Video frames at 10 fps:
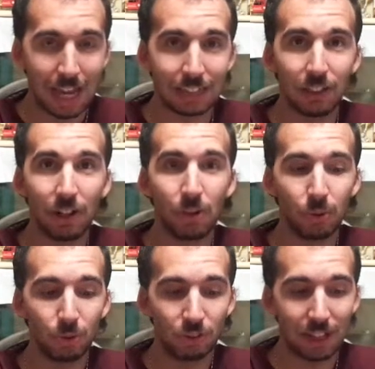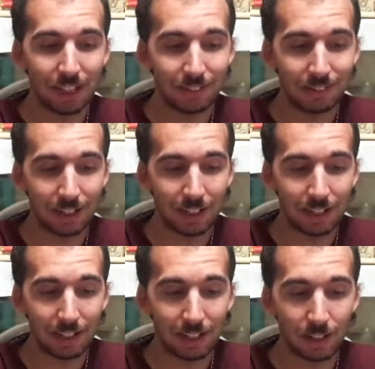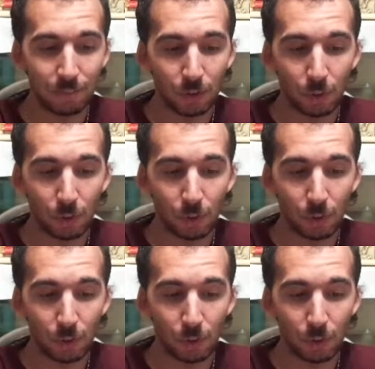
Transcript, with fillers: And you know who says, uh, of